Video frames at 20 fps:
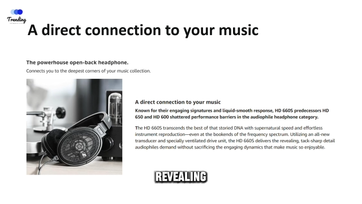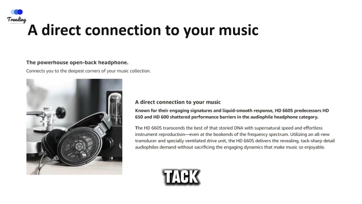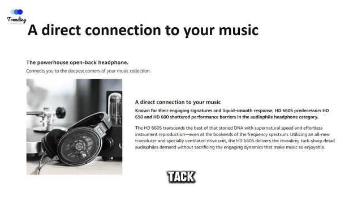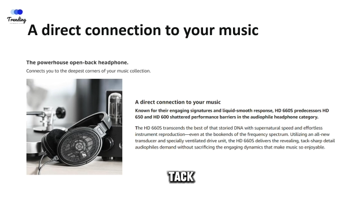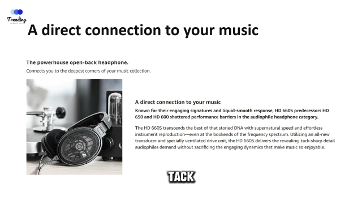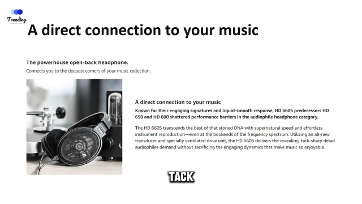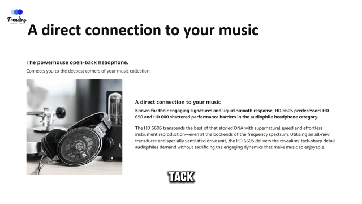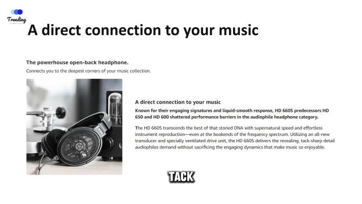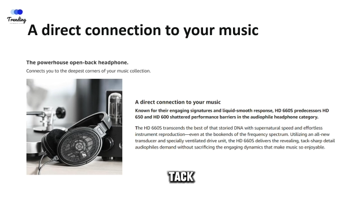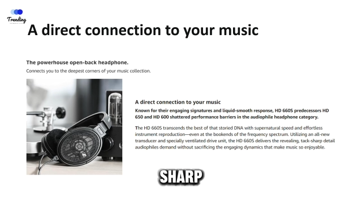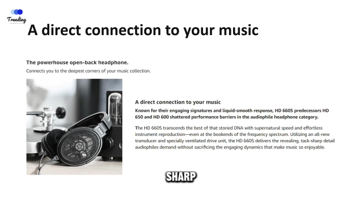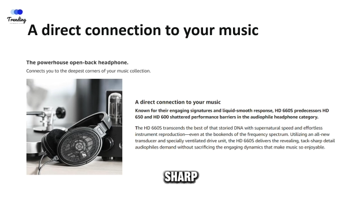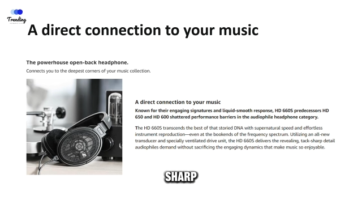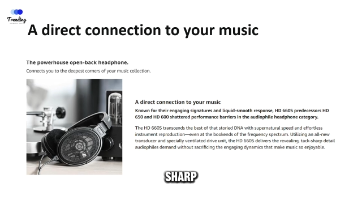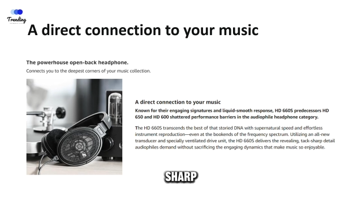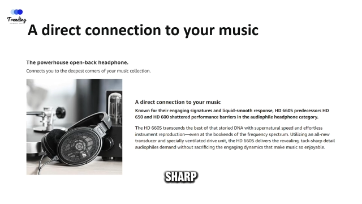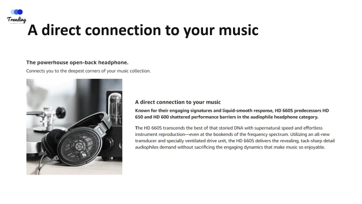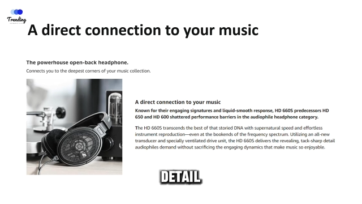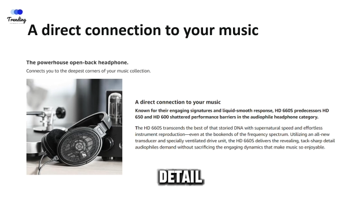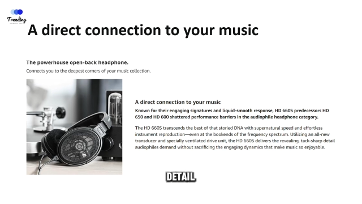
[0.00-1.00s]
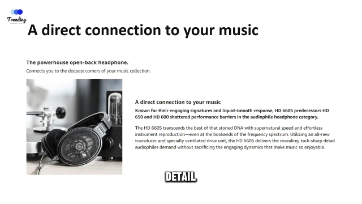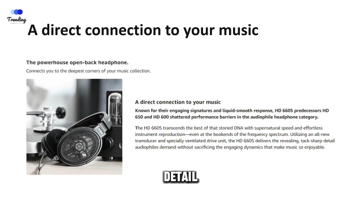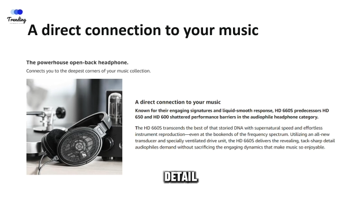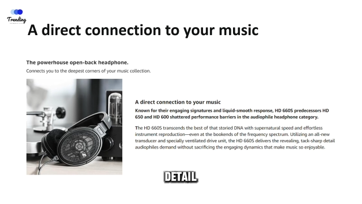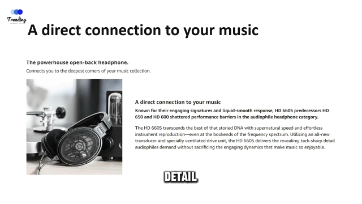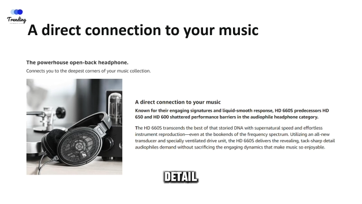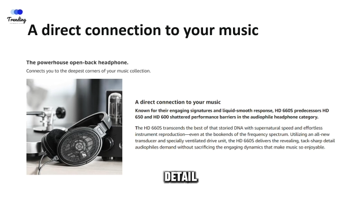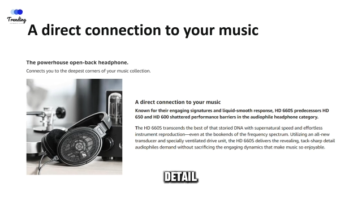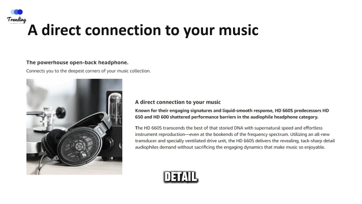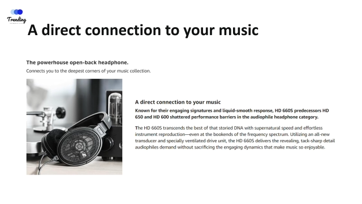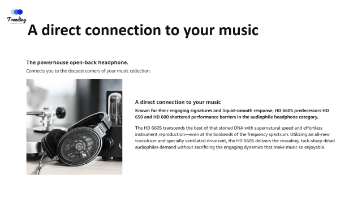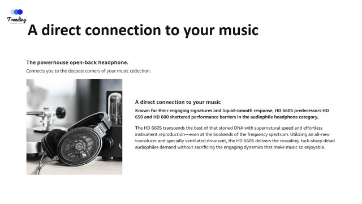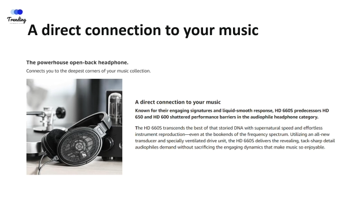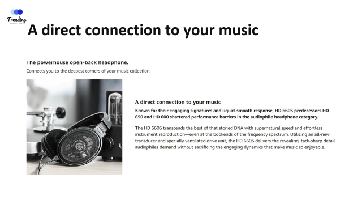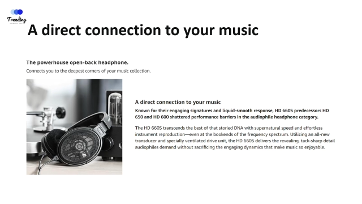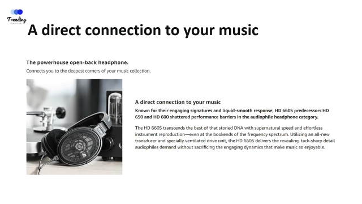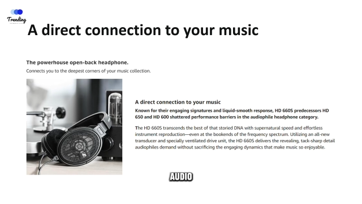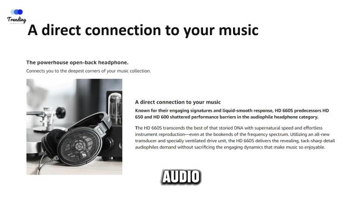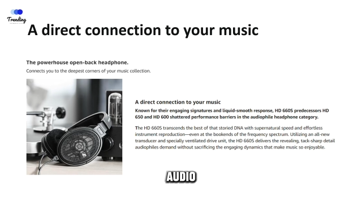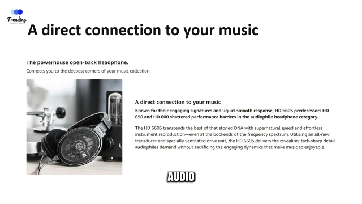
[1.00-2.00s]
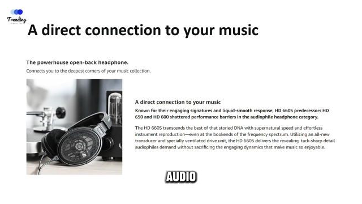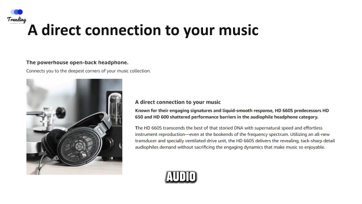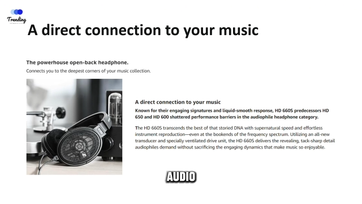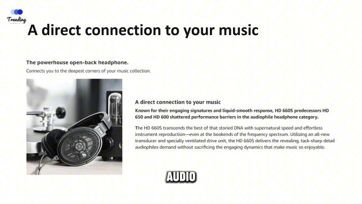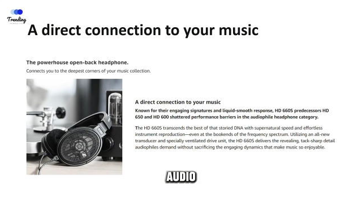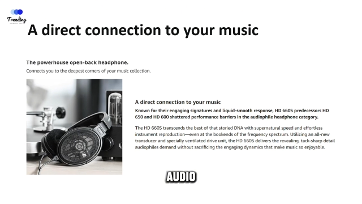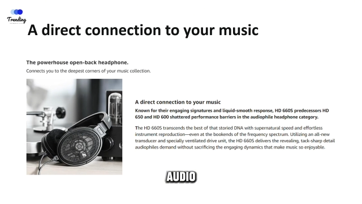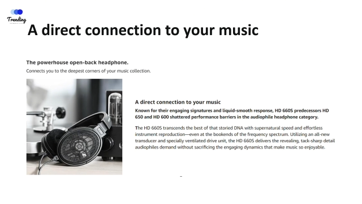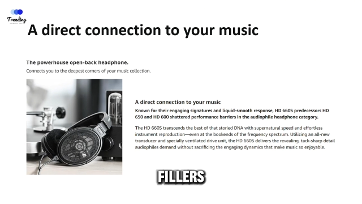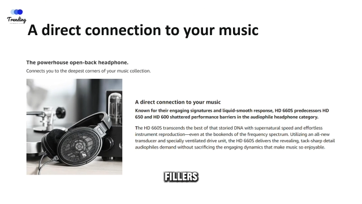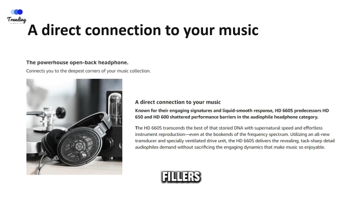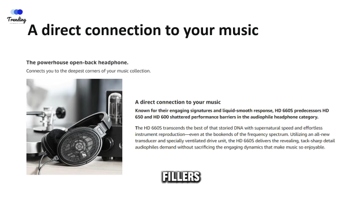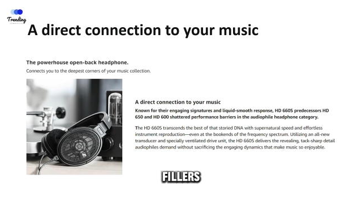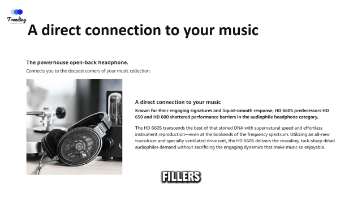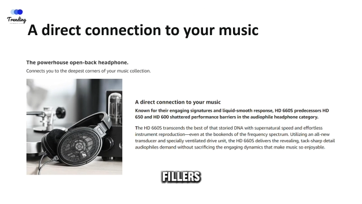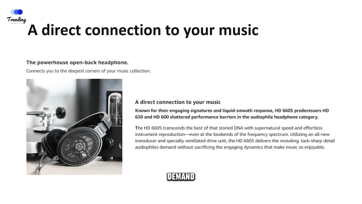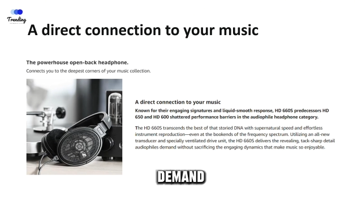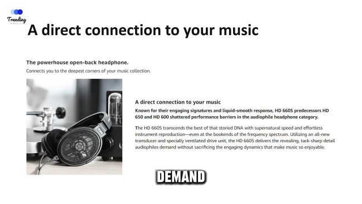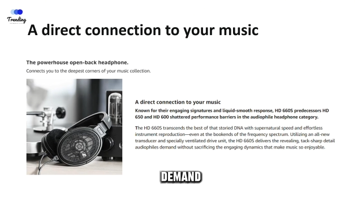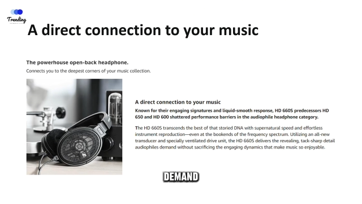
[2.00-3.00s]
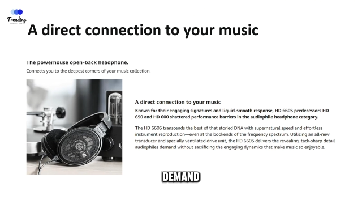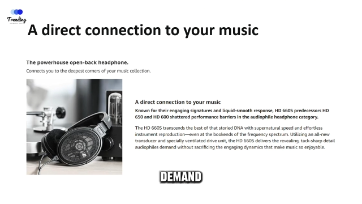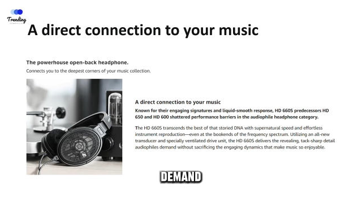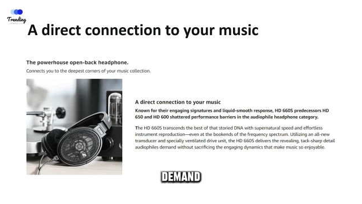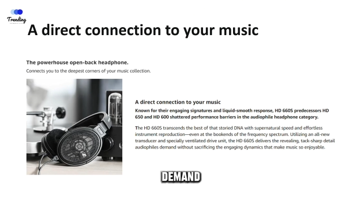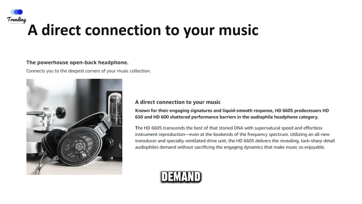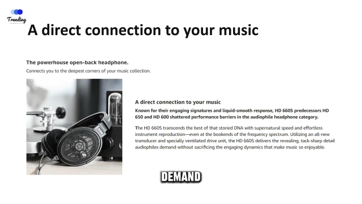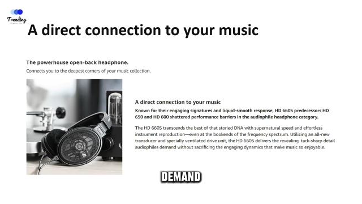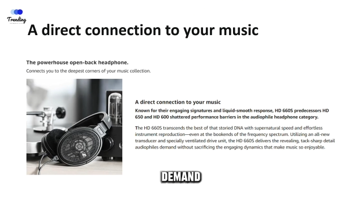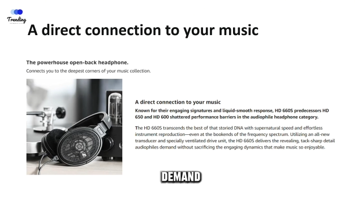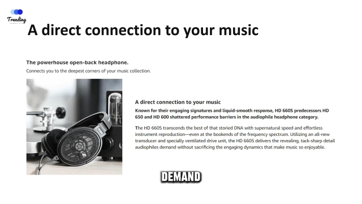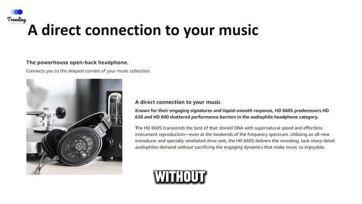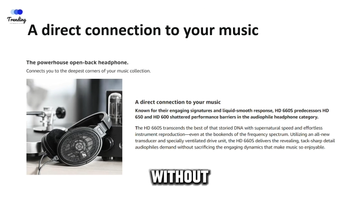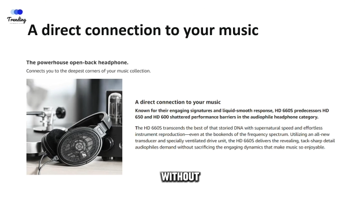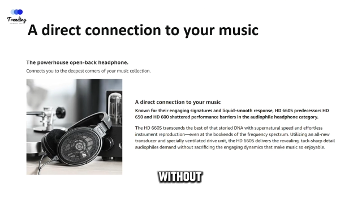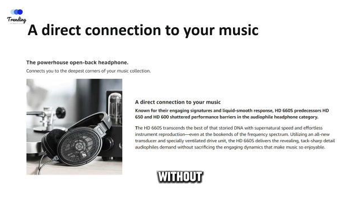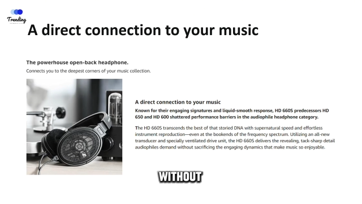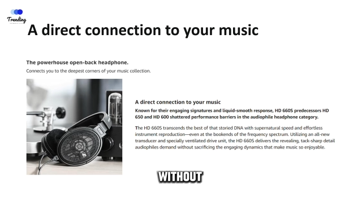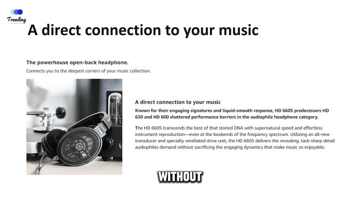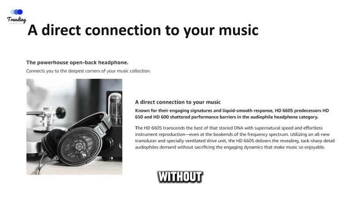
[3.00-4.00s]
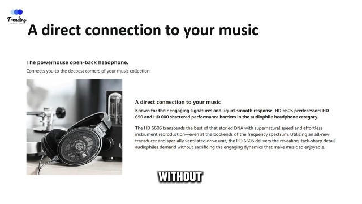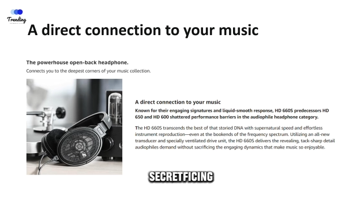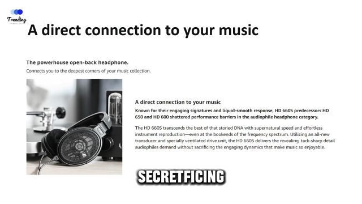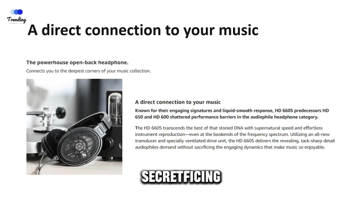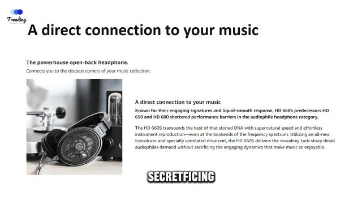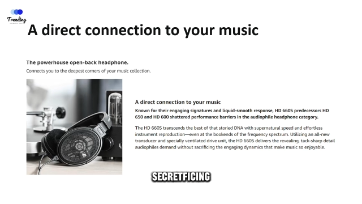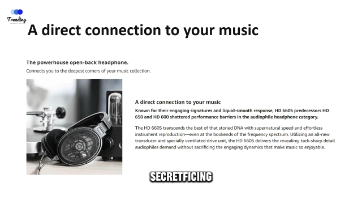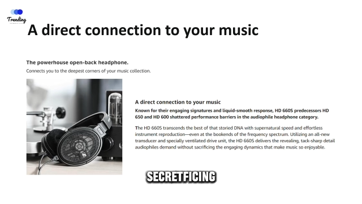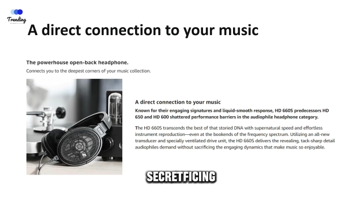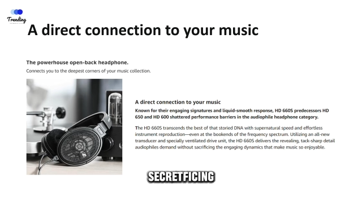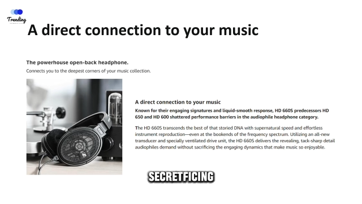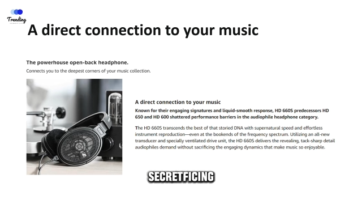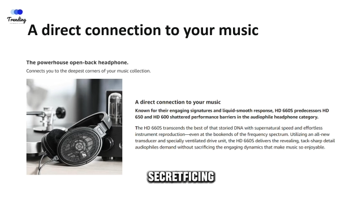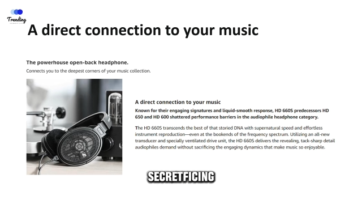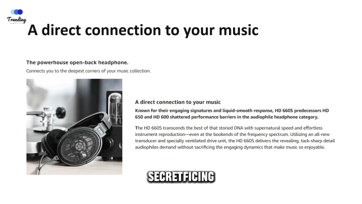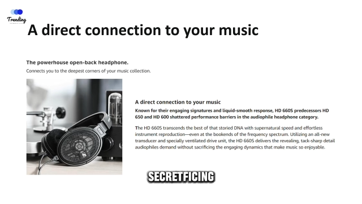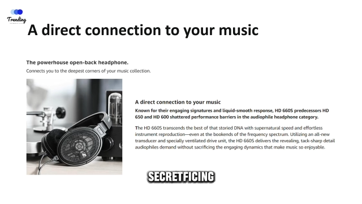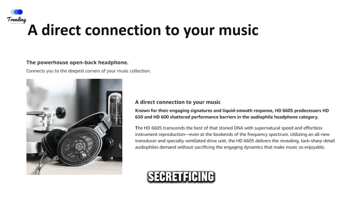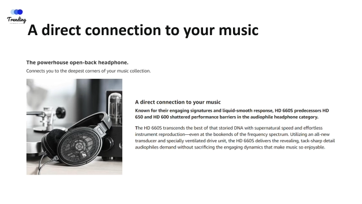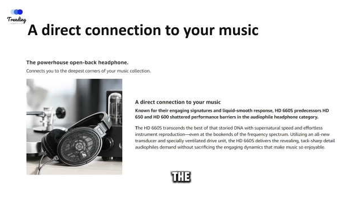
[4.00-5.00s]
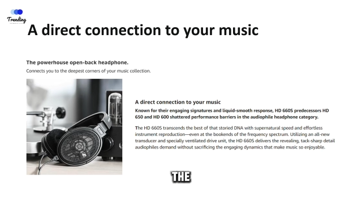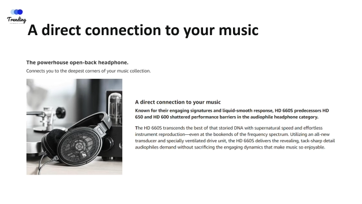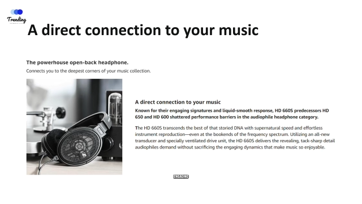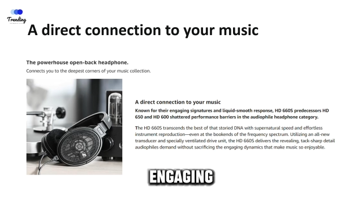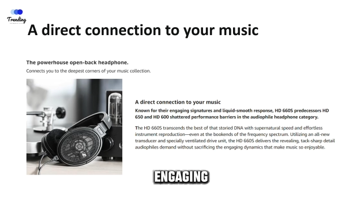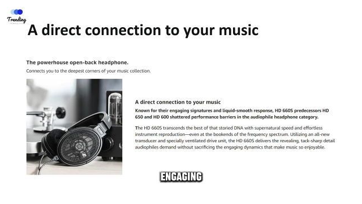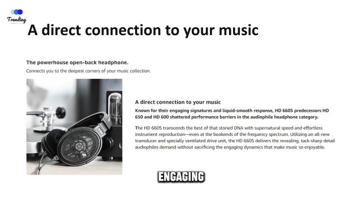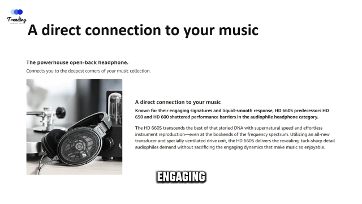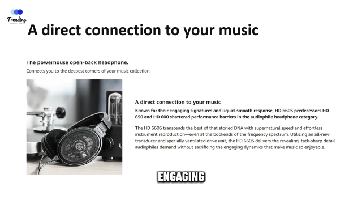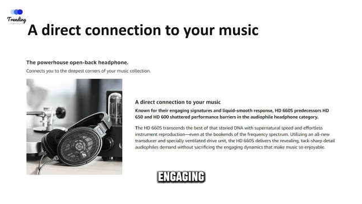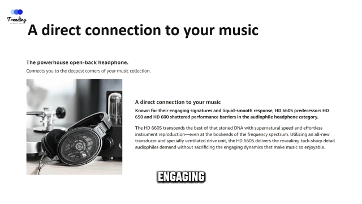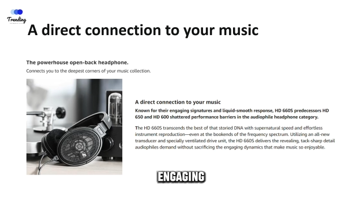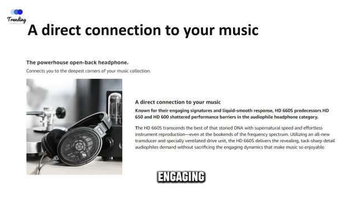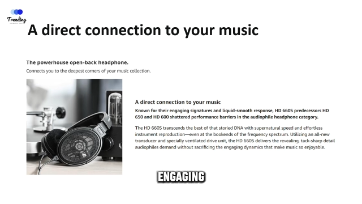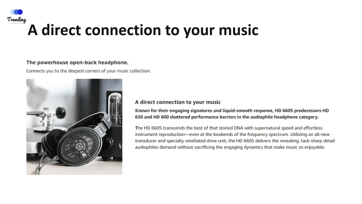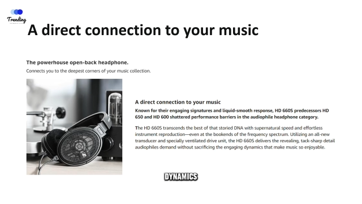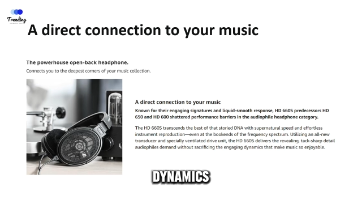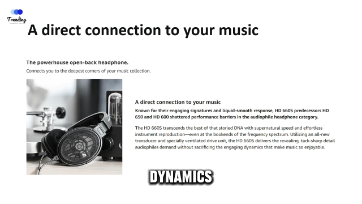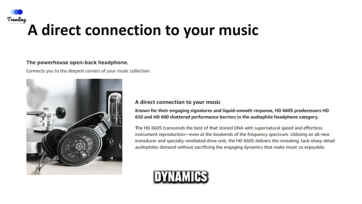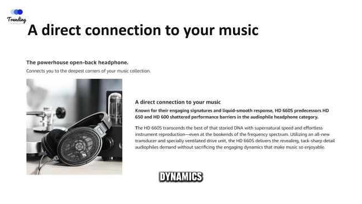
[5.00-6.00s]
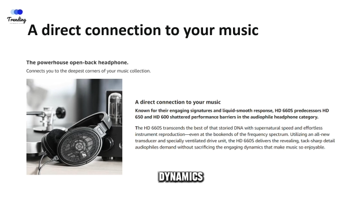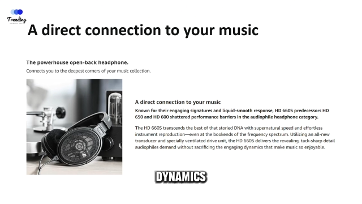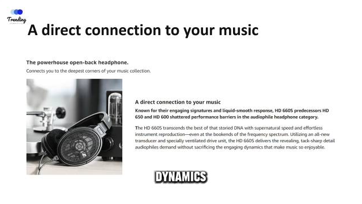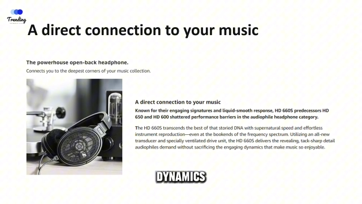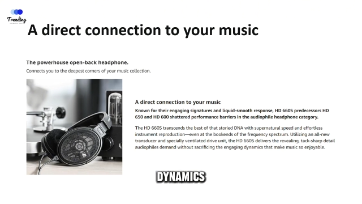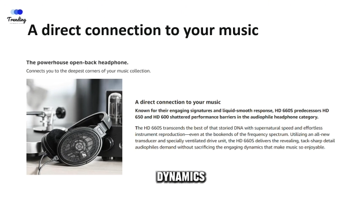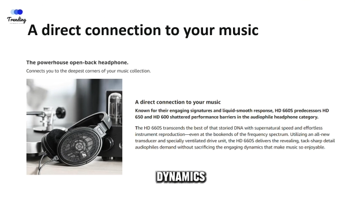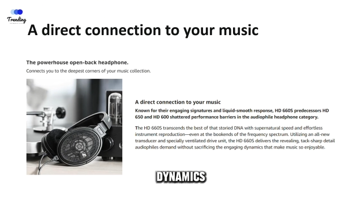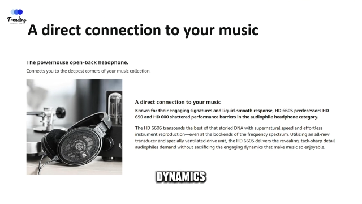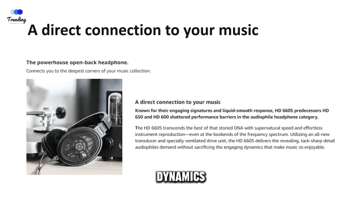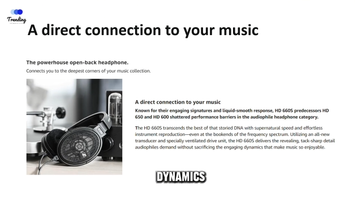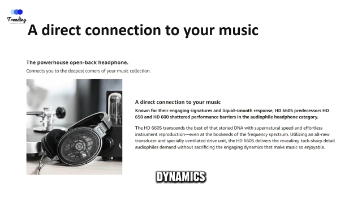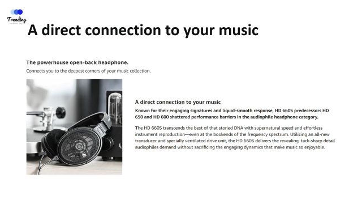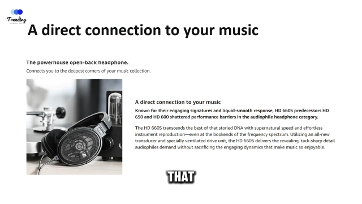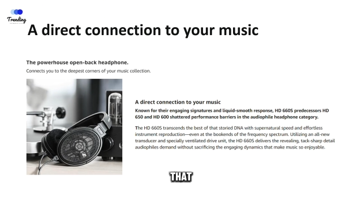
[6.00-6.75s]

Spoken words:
[unreadable: no face in view]